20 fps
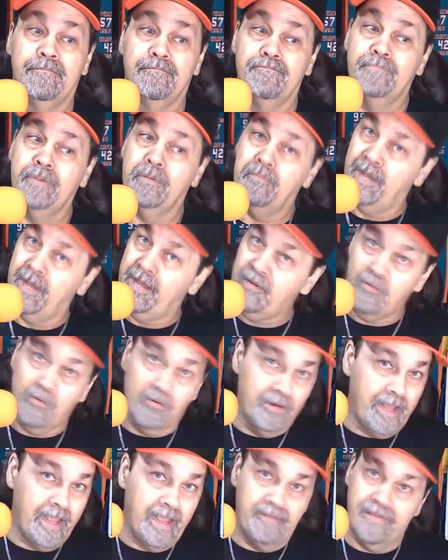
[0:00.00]
But Mike
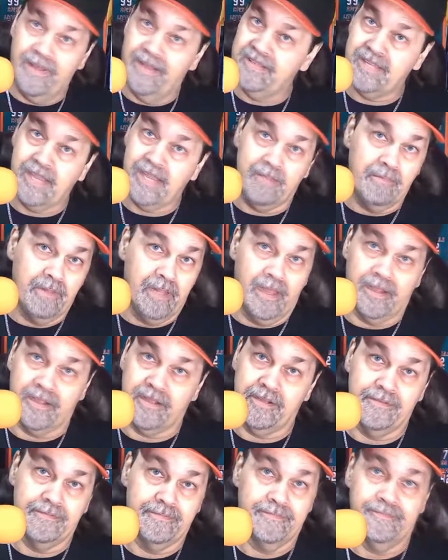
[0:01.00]
won't have that same luck.
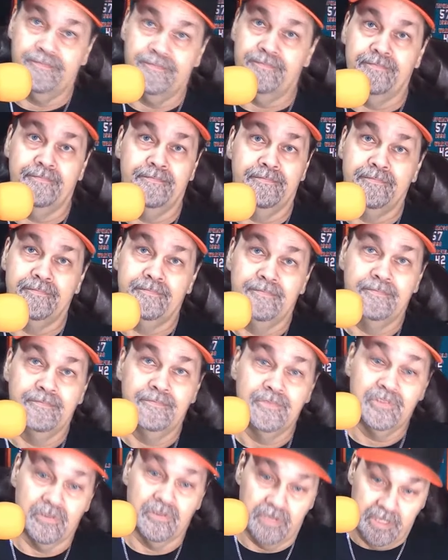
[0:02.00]

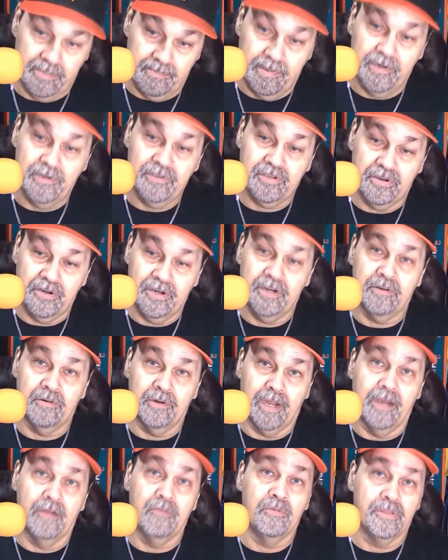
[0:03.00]
So he better turn it
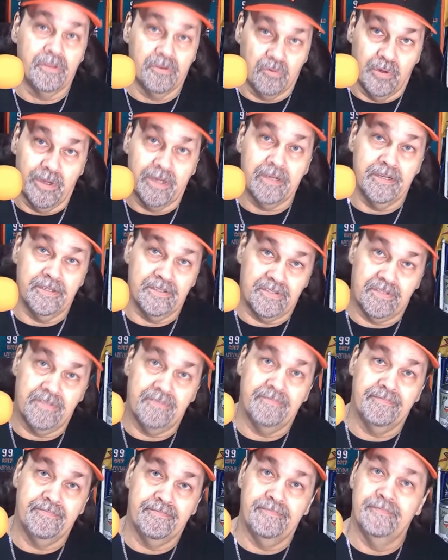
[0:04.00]
around with the quickness
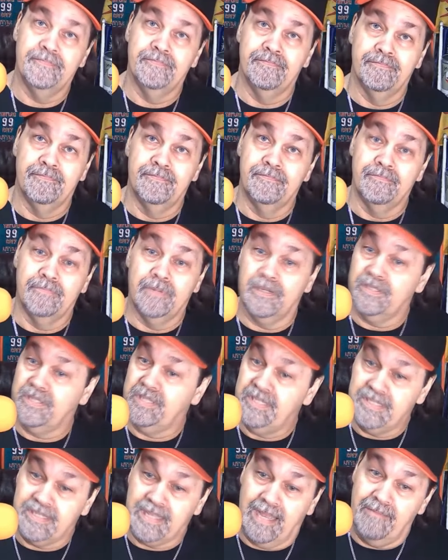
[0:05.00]
because
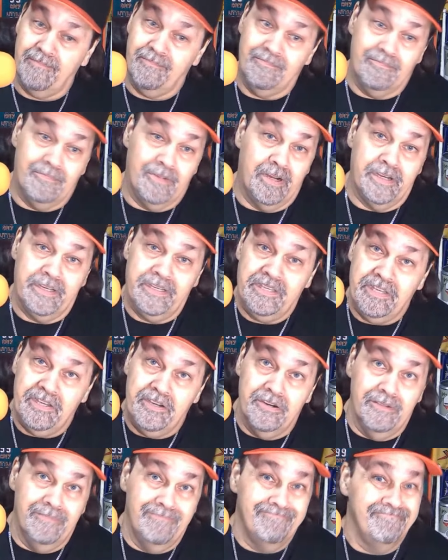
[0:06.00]
he's got a
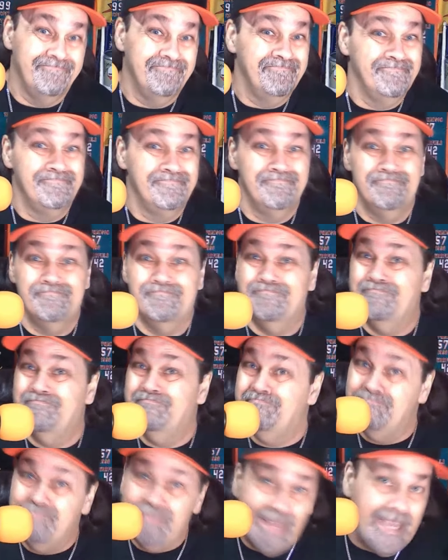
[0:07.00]
year,
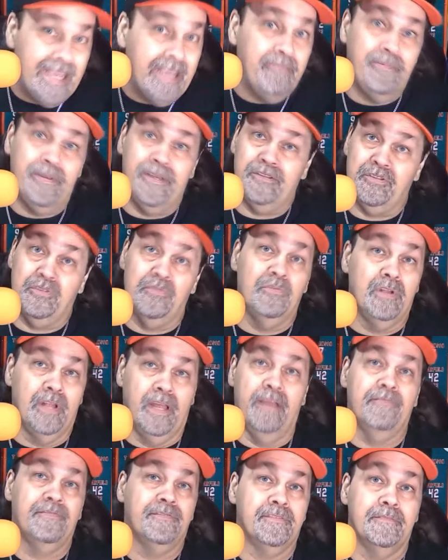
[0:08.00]
maybe two
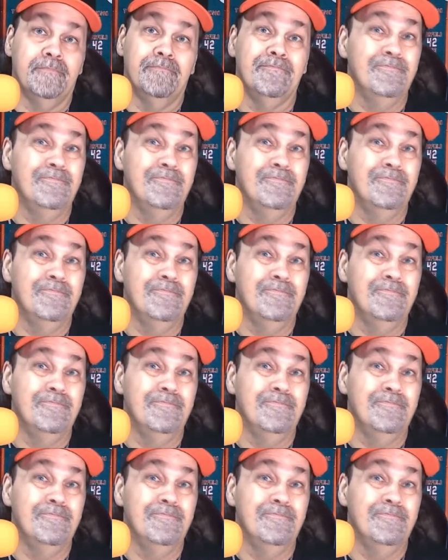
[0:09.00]
left.